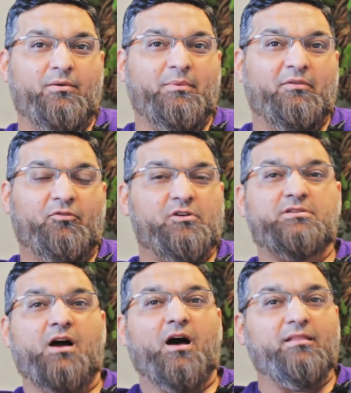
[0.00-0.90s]
and when the
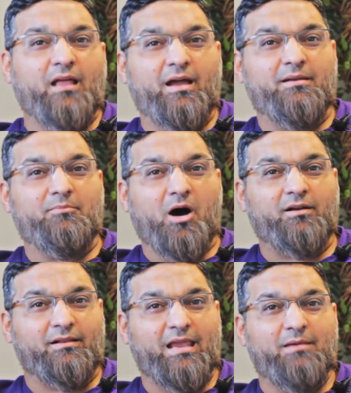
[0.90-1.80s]
first online
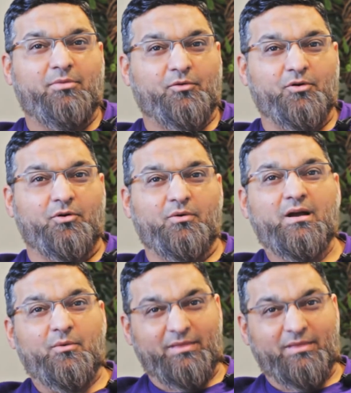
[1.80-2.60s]
model came through